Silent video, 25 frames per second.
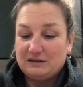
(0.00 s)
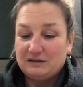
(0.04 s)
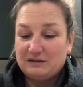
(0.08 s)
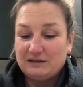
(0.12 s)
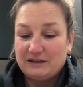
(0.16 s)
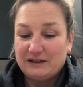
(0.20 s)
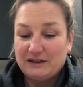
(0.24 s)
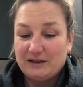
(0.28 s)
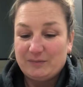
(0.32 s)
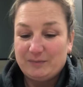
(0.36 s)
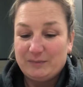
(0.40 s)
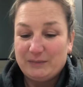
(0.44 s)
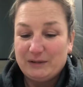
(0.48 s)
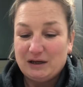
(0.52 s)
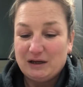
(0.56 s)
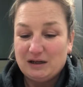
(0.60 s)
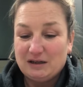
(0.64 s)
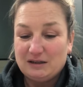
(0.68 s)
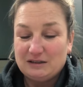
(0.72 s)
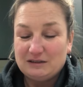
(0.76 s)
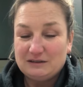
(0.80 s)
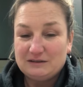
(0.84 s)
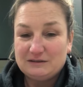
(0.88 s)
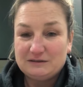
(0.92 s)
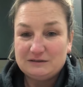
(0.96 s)
like a
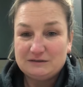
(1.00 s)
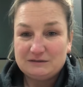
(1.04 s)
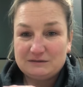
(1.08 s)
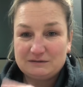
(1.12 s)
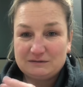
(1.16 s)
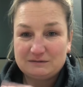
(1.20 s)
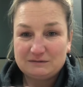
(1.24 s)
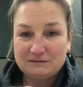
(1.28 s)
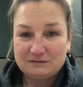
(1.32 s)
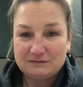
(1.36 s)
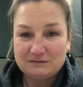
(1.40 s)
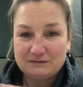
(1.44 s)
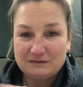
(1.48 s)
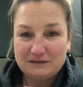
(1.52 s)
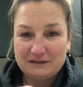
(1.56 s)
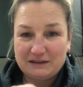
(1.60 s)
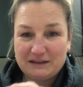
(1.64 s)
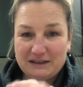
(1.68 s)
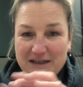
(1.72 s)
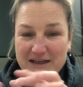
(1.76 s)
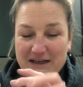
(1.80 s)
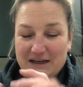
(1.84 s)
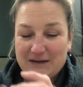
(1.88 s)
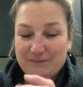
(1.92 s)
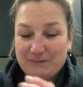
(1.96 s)
ball.
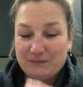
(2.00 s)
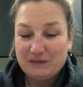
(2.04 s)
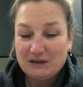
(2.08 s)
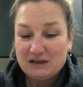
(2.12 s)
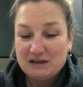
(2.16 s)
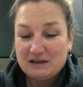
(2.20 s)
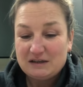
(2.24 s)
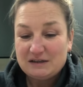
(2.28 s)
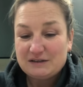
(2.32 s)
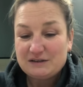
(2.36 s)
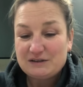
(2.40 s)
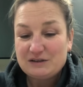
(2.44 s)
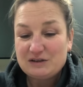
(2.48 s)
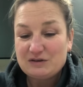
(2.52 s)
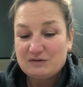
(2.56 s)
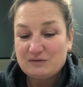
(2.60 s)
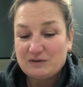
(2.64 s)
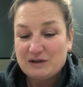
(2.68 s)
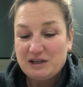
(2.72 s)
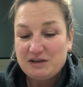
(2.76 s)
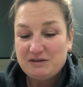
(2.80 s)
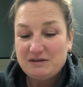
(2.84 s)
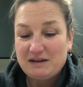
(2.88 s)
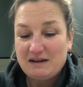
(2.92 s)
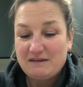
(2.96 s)
Okay, so
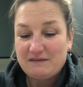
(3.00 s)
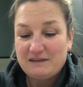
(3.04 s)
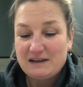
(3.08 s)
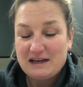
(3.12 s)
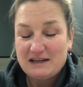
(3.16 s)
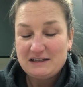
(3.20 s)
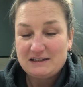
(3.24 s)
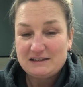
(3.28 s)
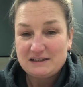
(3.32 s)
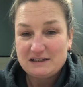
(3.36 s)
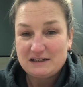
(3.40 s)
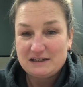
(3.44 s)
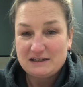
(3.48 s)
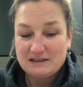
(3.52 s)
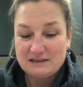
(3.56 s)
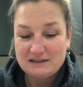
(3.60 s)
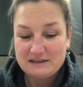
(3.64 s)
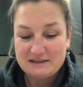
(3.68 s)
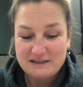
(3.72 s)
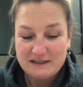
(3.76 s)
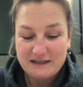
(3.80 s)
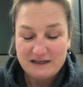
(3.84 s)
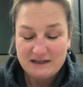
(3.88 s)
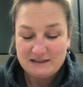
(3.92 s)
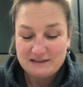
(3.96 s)
when you have that done,
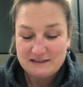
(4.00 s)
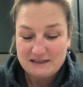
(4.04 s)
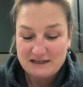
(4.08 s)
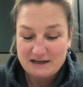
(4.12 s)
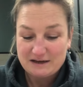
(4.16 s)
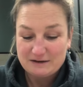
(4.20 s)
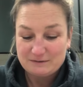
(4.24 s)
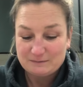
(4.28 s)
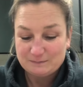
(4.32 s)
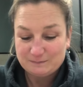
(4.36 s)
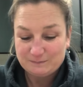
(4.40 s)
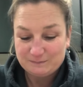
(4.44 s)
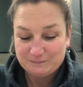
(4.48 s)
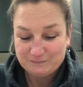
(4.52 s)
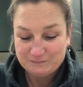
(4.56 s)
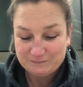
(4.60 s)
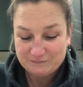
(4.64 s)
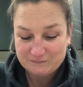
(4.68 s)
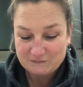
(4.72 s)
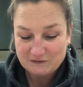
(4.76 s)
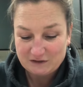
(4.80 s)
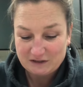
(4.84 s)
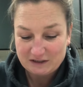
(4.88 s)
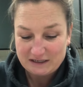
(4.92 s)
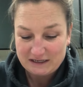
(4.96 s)
set it down,
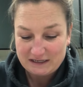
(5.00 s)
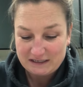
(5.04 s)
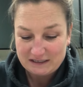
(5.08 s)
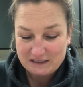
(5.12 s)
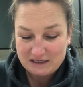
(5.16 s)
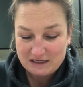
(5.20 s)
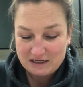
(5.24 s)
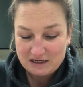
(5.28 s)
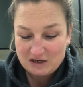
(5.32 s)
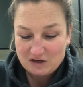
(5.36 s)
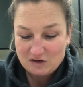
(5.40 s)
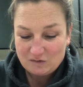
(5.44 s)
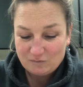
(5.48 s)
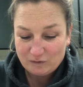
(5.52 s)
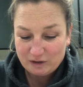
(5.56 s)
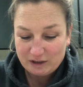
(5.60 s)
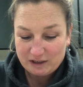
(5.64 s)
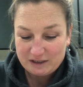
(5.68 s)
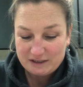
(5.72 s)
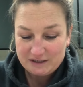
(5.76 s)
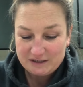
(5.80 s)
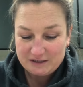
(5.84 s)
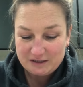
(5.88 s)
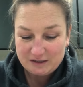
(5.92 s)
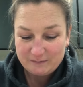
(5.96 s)
all right? We're going
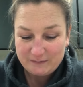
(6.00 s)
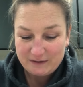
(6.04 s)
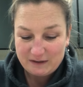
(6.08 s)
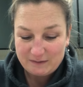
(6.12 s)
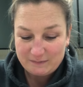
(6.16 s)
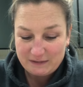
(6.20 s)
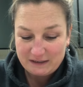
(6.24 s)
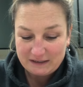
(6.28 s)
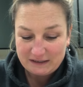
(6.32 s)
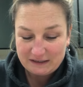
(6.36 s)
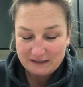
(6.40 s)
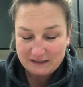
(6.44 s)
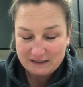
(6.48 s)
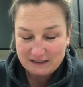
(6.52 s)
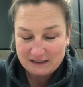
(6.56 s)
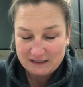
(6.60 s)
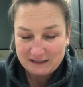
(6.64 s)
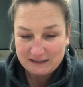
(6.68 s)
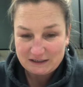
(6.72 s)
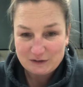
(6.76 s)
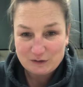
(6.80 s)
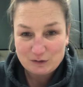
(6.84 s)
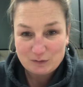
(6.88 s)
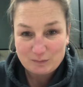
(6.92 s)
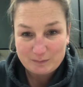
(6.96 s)
to start by making kind of like
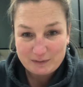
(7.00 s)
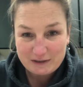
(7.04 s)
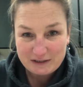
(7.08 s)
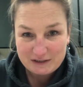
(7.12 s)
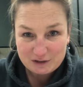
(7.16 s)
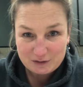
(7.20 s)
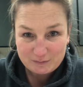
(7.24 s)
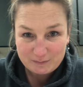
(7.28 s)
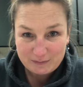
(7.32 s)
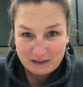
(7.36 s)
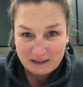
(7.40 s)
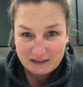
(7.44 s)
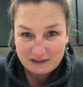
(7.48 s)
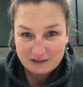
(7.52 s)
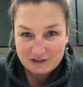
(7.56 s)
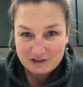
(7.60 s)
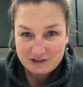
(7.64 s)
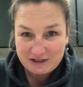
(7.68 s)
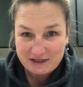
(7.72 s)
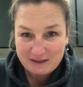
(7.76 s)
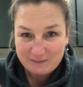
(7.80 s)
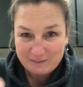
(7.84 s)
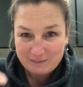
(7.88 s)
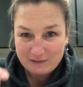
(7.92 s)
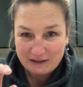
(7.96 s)
a little pinch pot
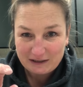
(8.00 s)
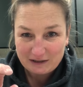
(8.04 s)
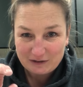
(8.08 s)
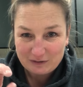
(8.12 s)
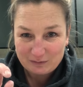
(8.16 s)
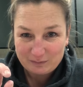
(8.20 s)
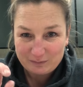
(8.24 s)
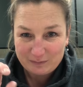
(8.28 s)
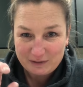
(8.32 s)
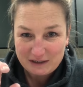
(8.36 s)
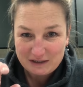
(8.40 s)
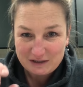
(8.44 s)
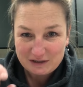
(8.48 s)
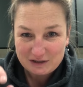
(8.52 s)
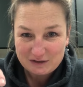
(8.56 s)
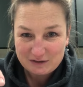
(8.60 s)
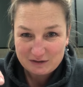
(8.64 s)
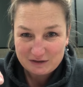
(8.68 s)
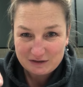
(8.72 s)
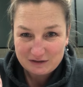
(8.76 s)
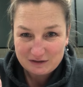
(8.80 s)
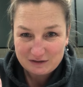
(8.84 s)
shape, like a little pinch,